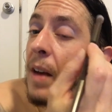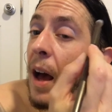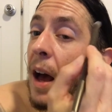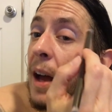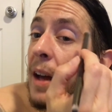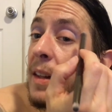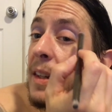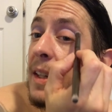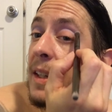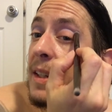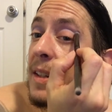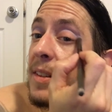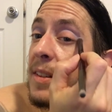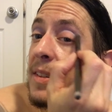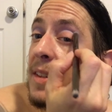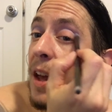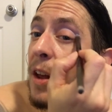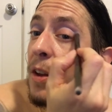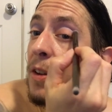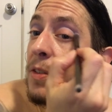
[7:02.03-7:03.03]
eyelid
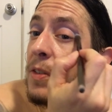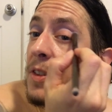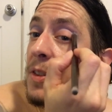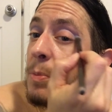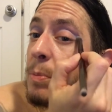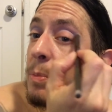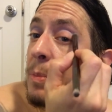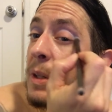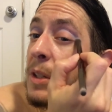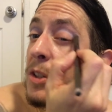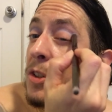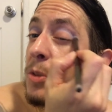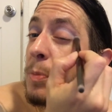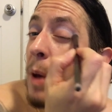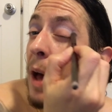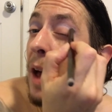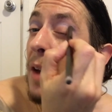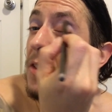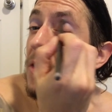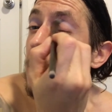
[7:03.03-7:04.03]
itself as much as
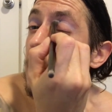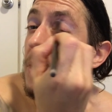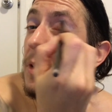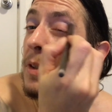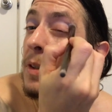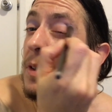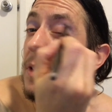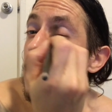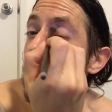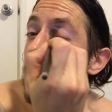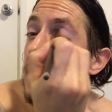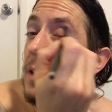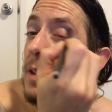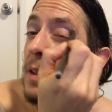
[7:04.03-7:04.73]
possible.